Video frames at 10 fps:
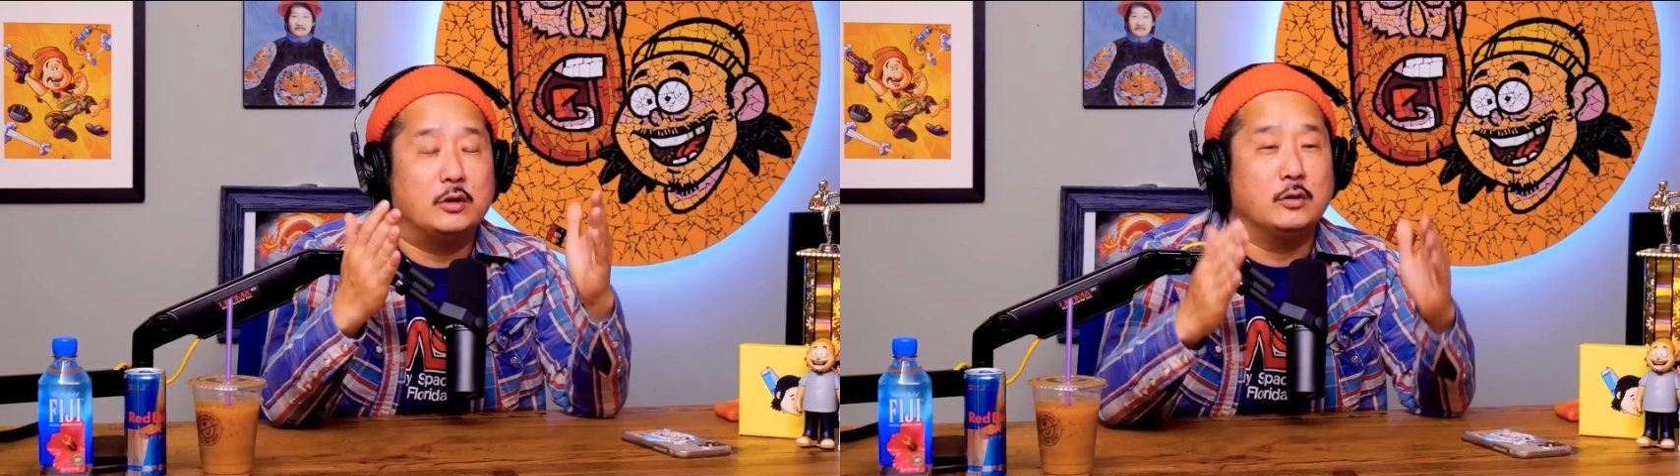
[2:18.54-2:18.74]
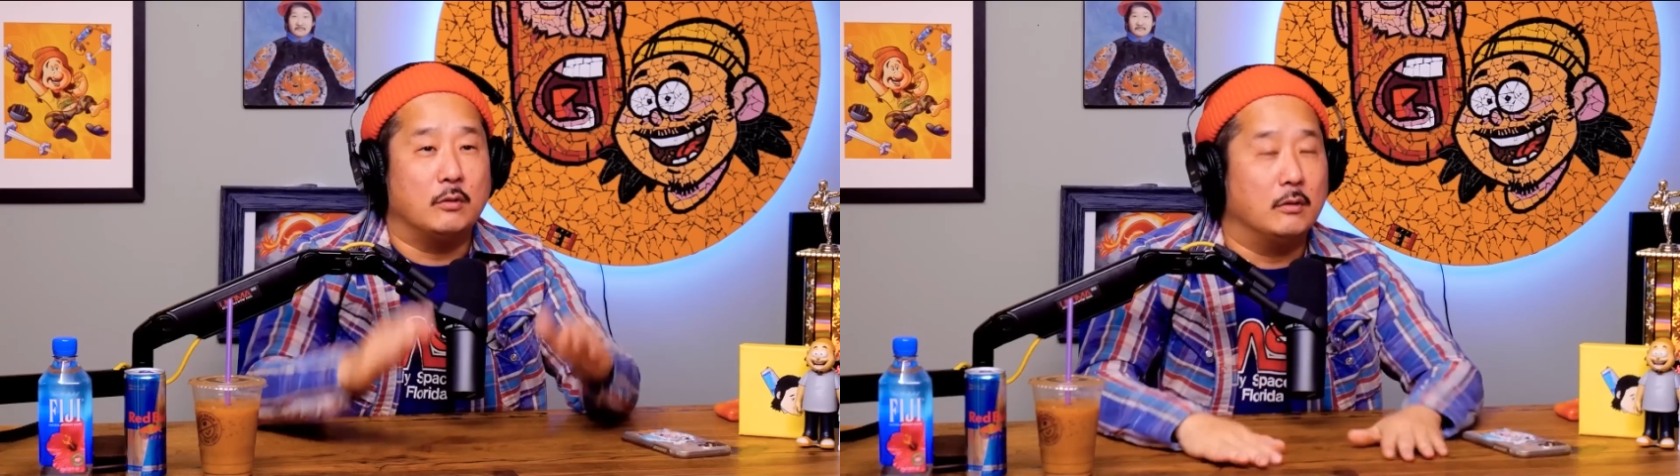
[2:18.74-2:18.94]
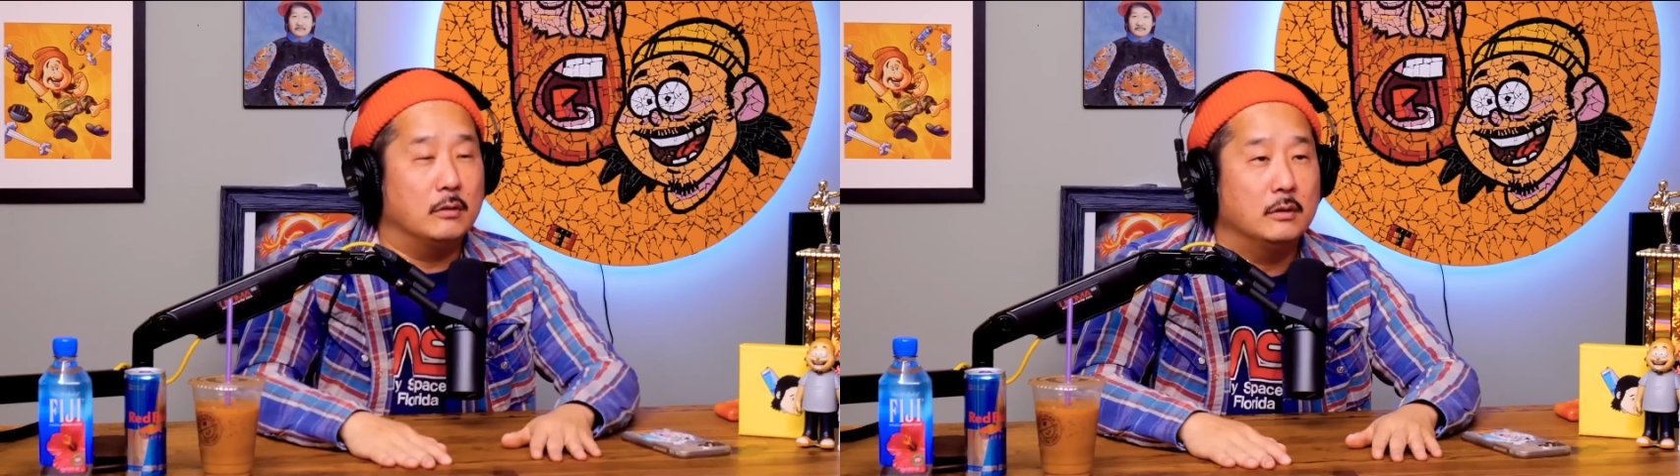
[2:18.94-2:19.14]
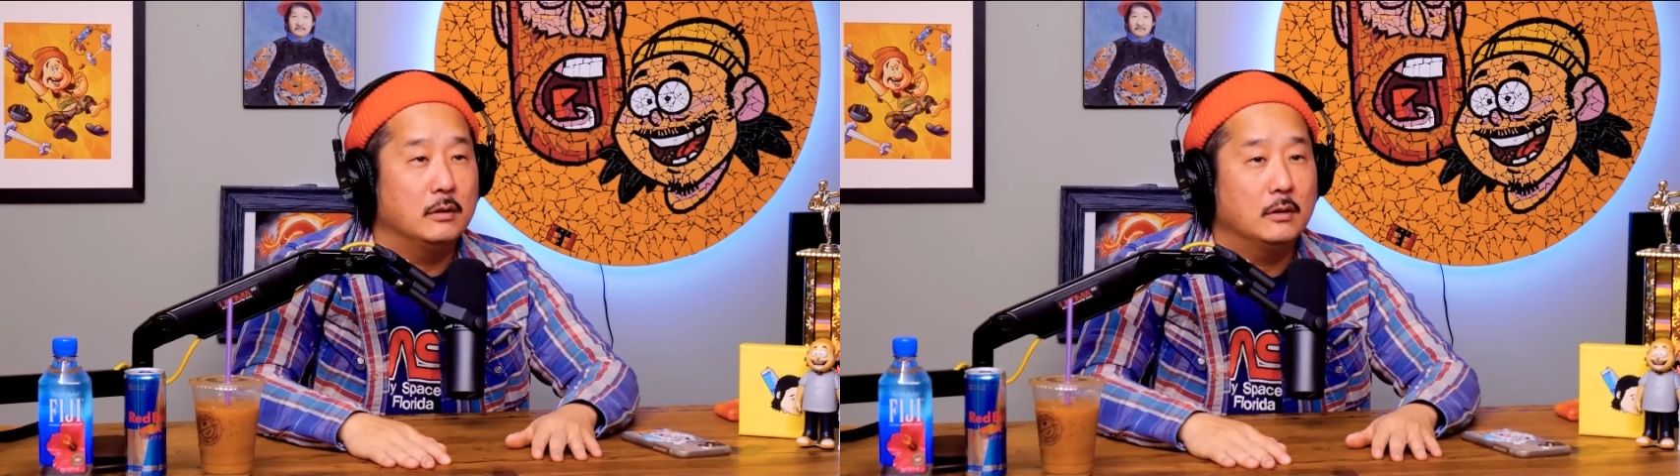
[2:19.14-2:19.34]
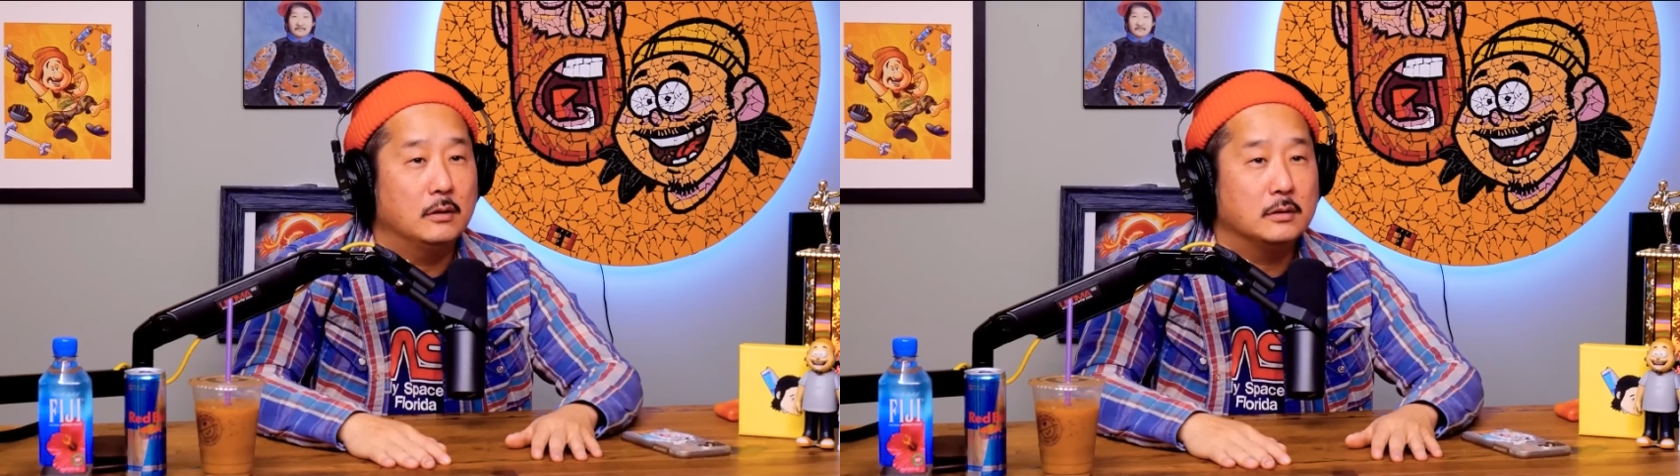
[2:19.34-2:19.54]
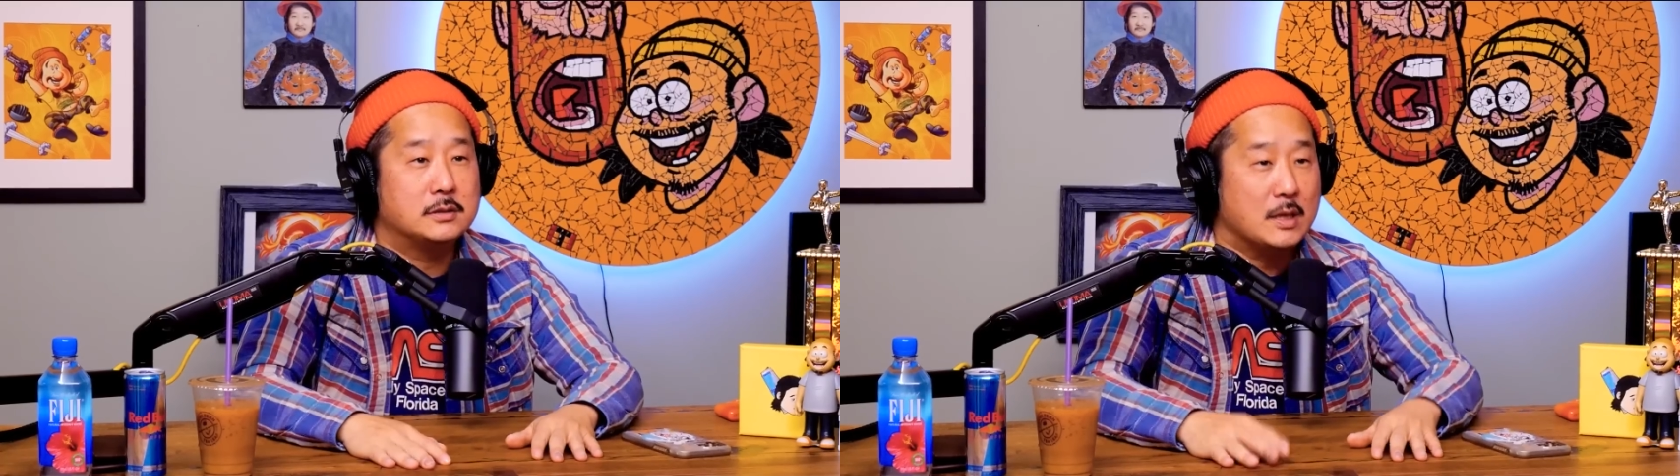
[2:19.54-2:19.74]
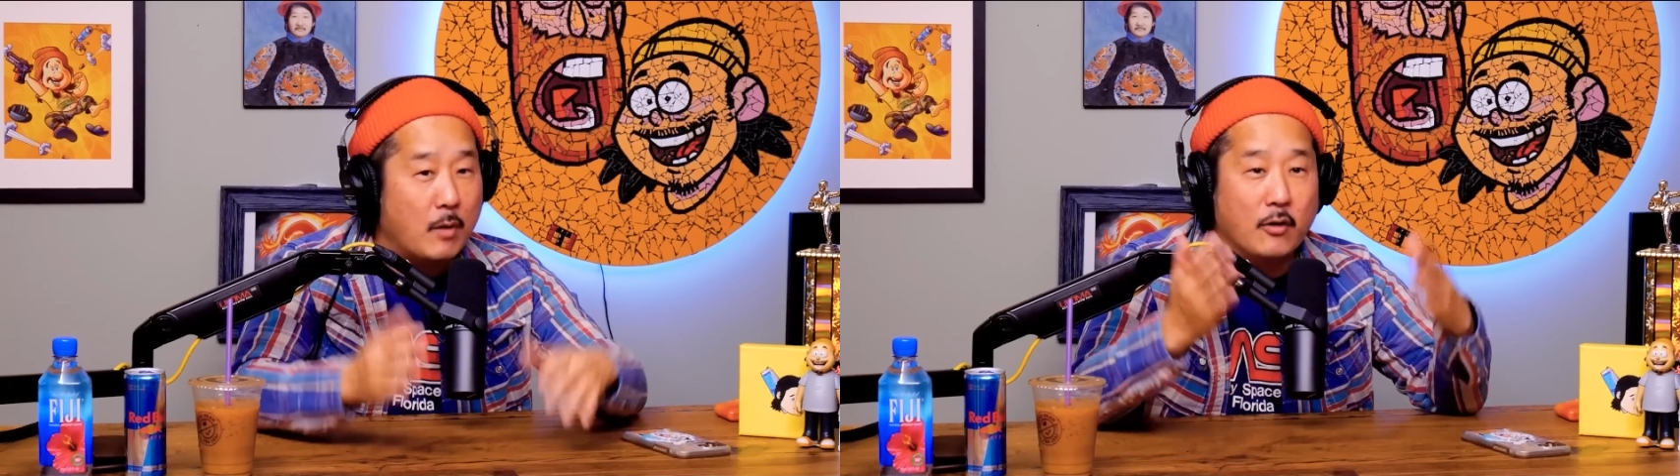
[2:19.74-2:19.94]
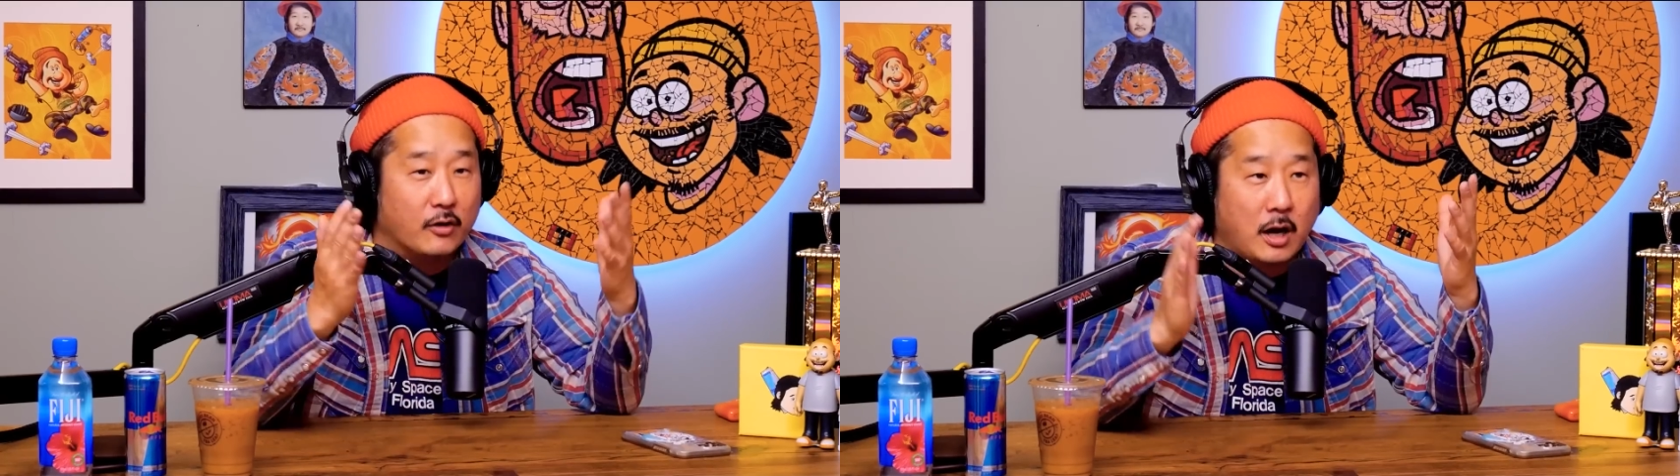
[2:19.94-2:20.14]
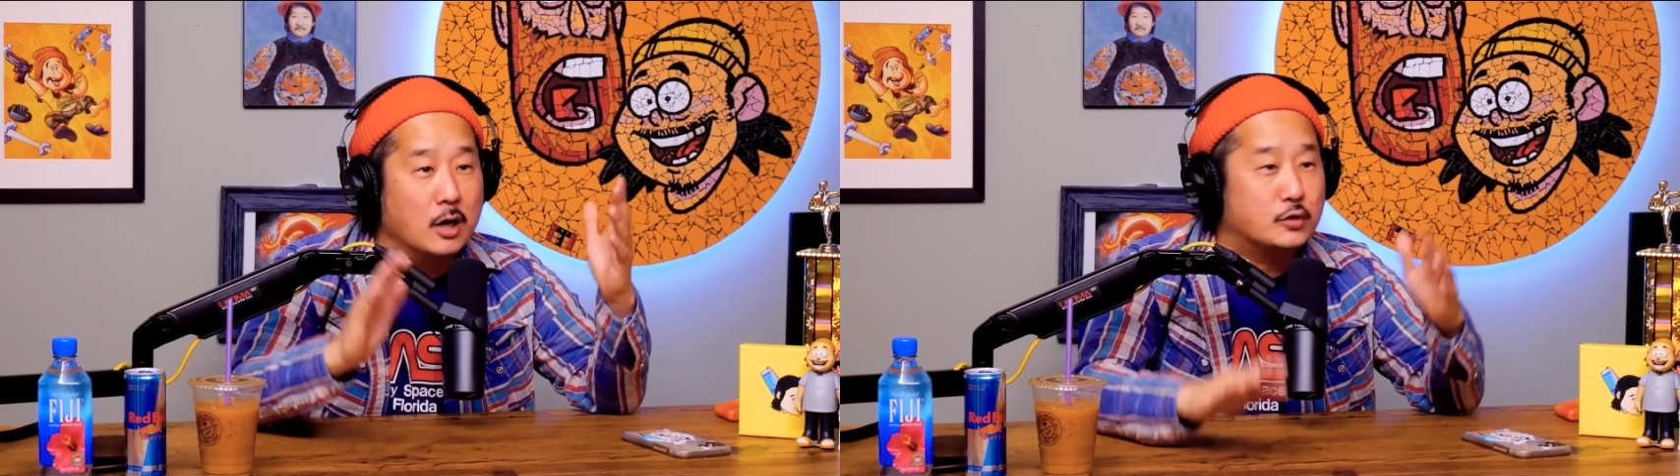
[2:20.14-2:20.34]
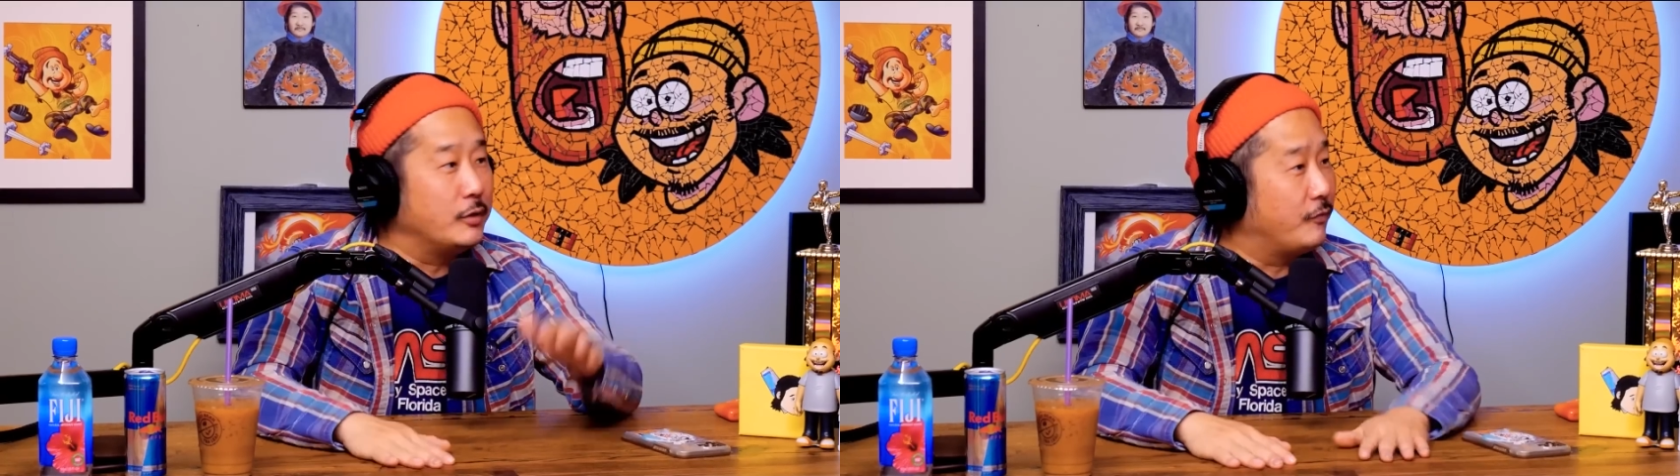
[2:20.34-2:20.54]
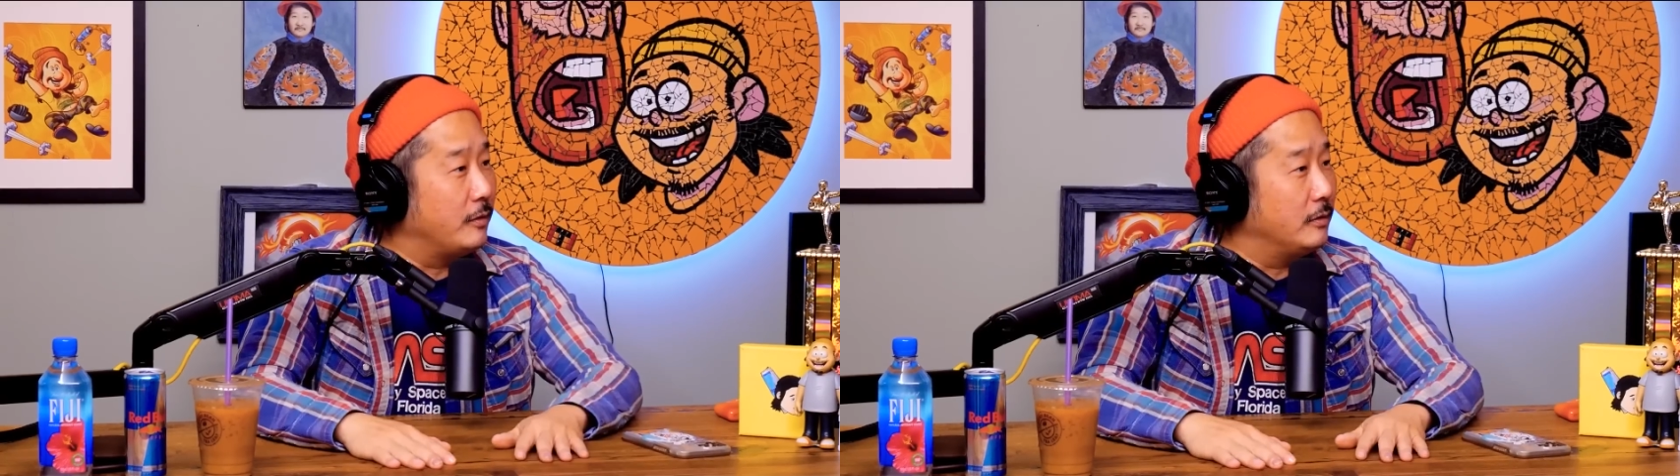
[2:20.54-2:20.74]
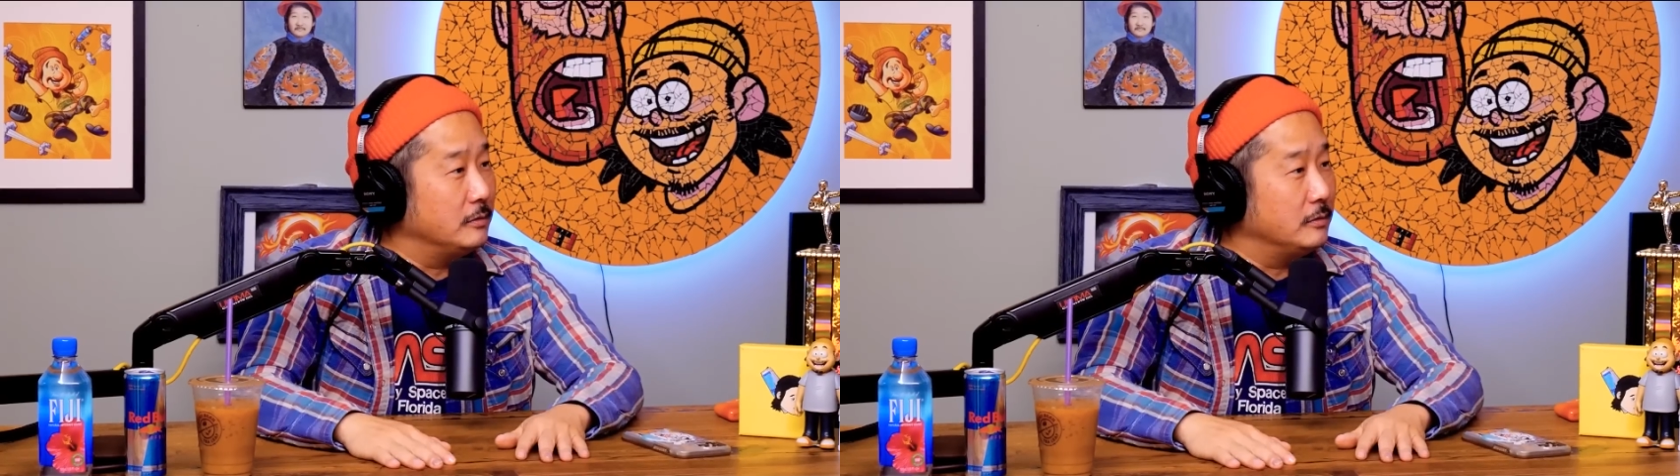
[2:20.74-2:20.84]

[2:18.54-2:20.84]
to some other country, for,